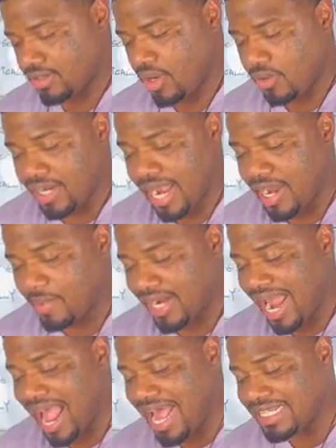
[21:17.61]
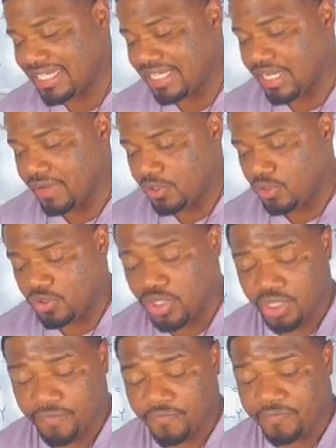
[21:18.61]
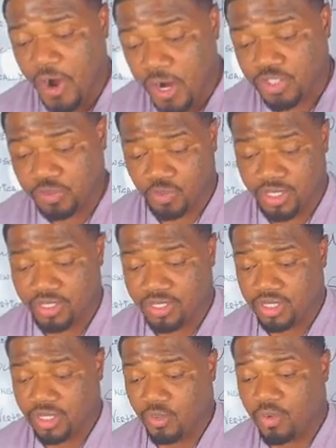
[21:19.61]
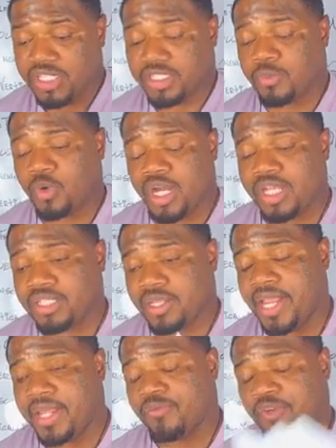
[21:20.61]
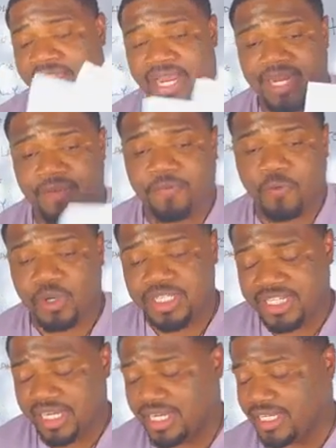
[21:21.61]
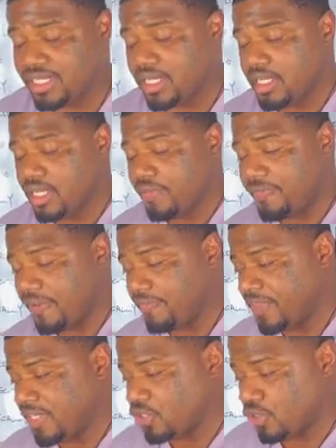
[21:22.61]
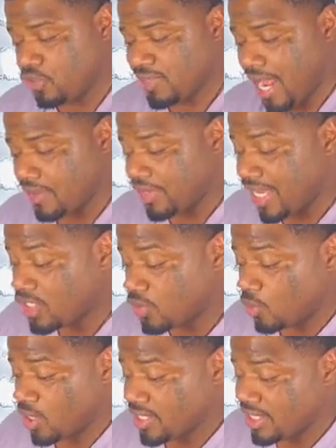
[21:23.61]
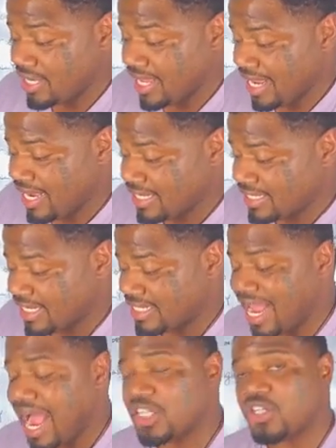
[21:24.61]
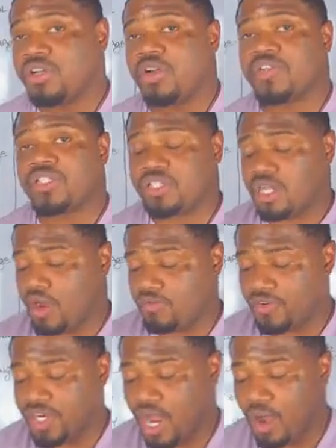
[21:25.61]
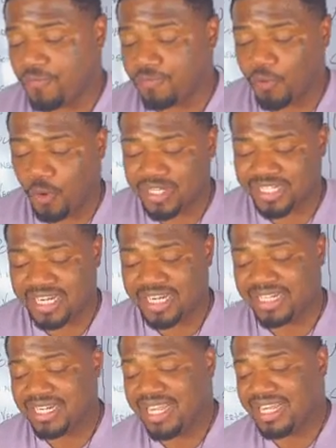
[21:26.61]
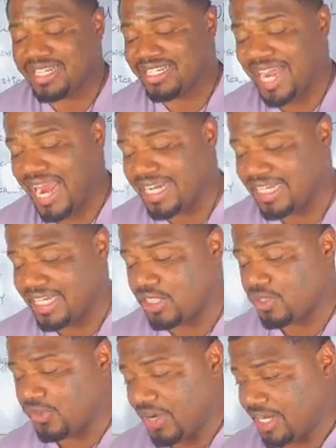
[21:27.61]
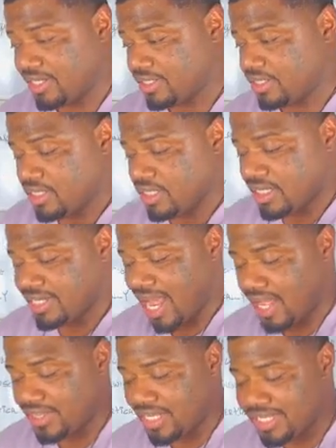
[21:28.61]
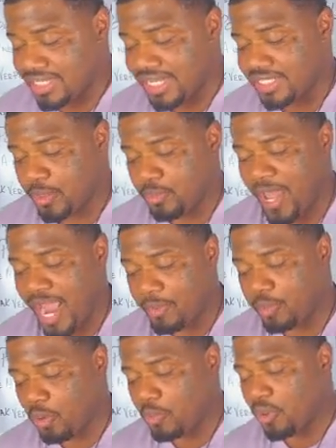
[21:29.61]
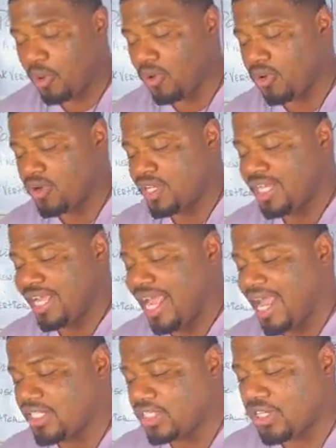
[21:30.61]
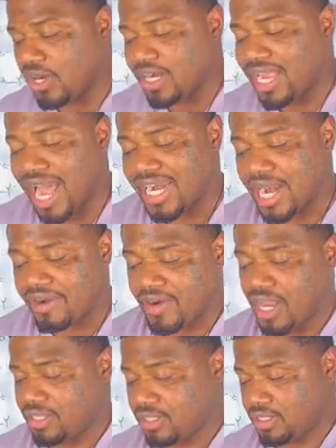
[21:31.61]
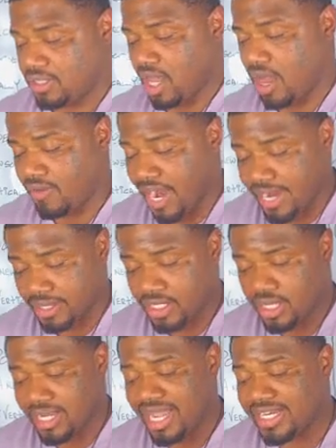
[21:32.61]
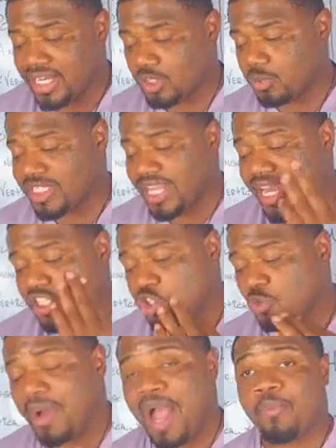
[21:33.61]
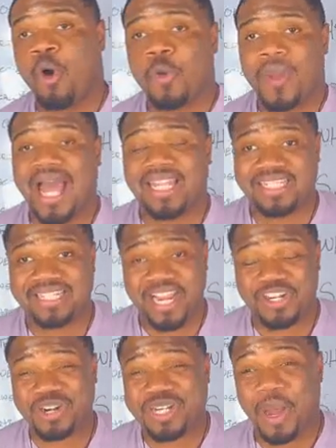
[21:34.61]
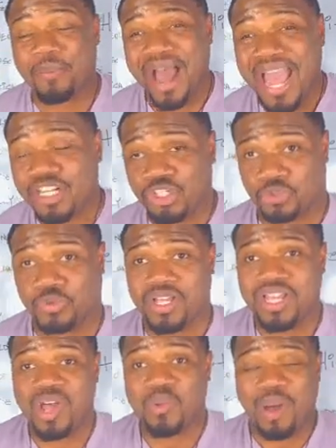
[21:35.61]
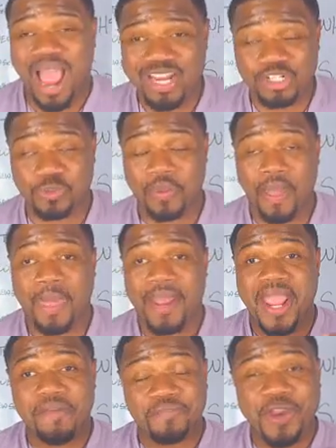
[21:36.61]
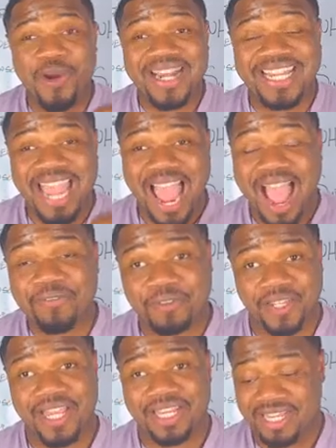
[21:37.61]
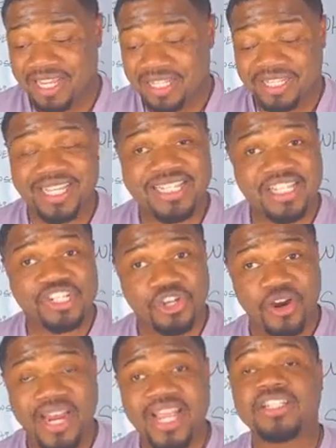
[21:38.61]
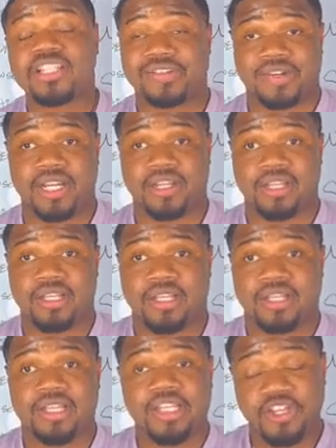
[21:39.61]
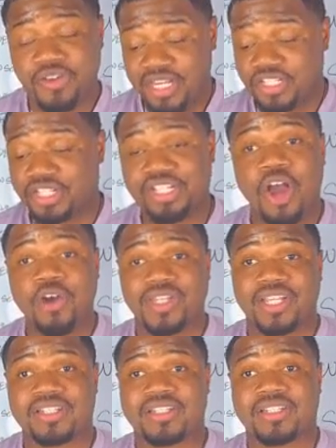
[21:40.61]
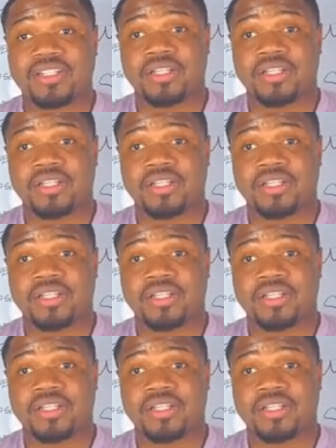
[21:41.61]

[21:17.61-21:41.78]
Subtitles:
Okay, but I had to give you the first one, which was written in 1452. Now, this one is the Doctrine of Discovery of 1493. Now, this is the papal bull Inter Carrera, all right? And this was issued by Pope Alexander. Now, mind you, if you're a Catholic, this is your history. You need to know this.